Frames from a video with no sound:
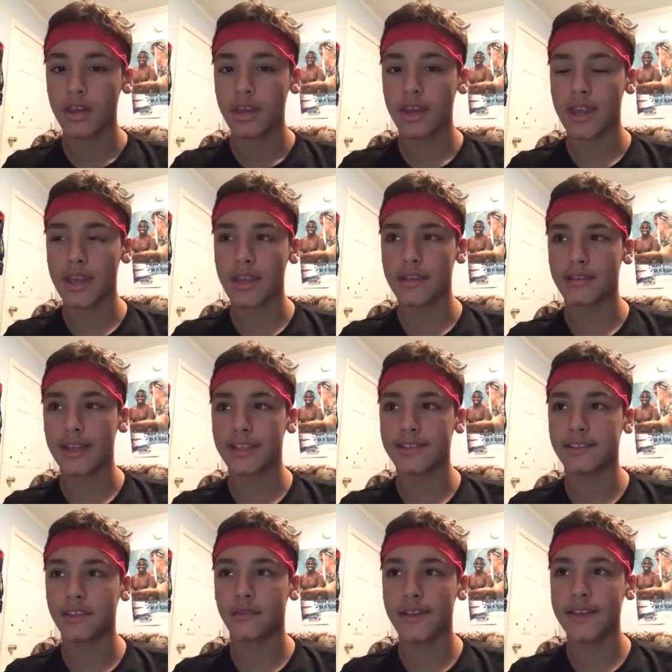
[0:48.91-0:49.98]
and
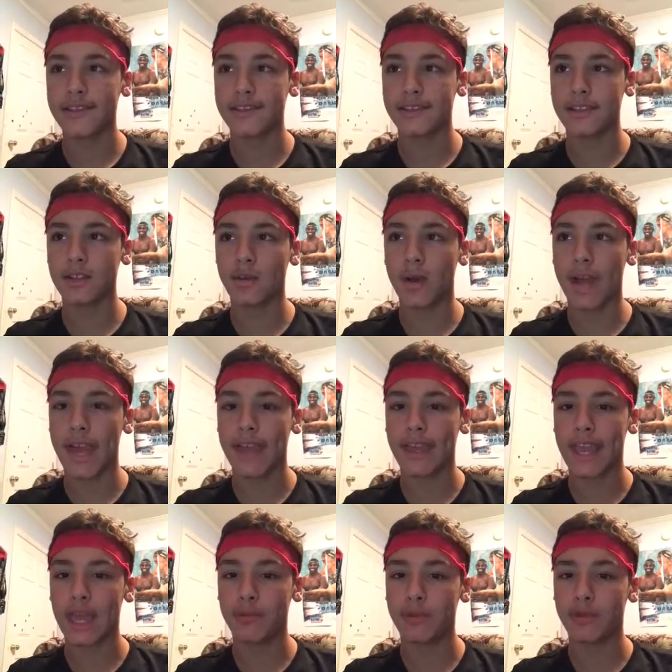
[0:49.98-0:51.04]
that's the reason why I
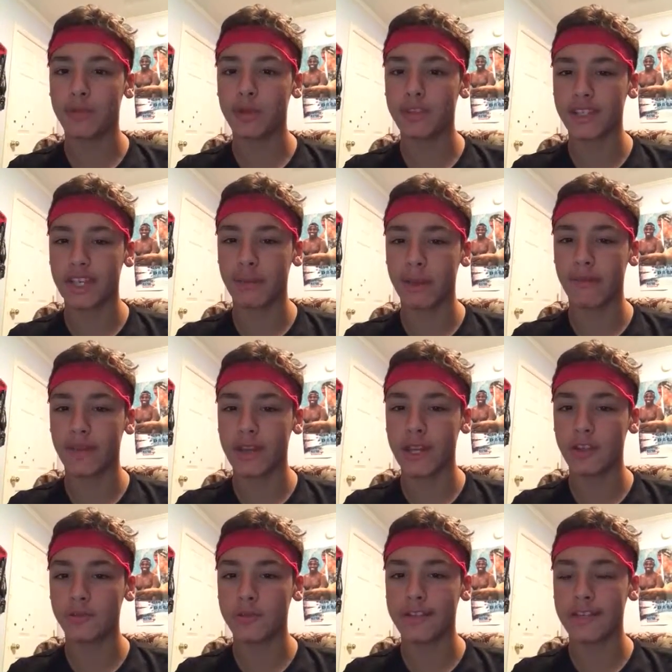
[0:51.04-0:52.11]
can't put music in my
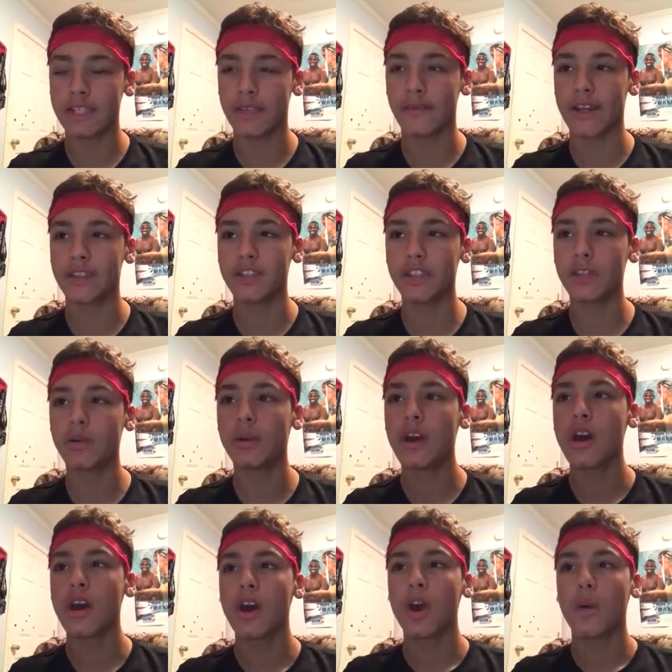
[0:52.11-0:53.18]
videos, because if I do,
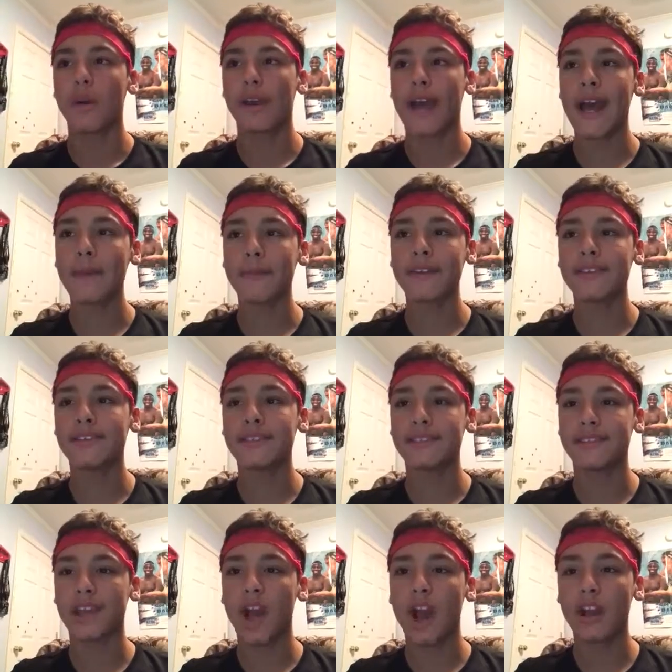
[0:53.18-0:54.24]
what happens
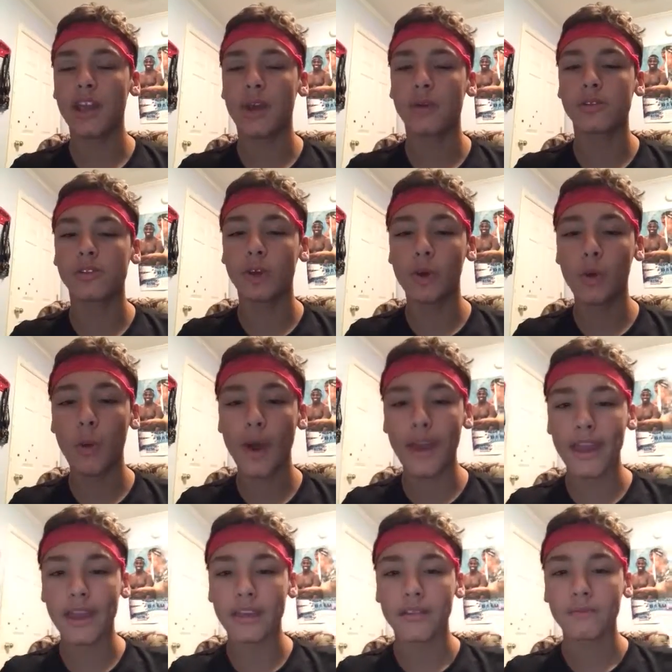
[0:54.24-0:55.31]
is the audio is so
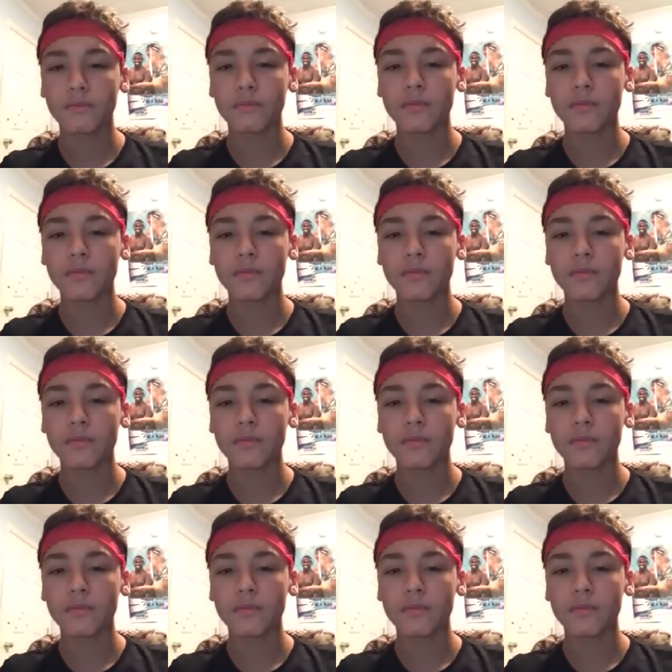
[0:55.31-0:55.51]
quiet,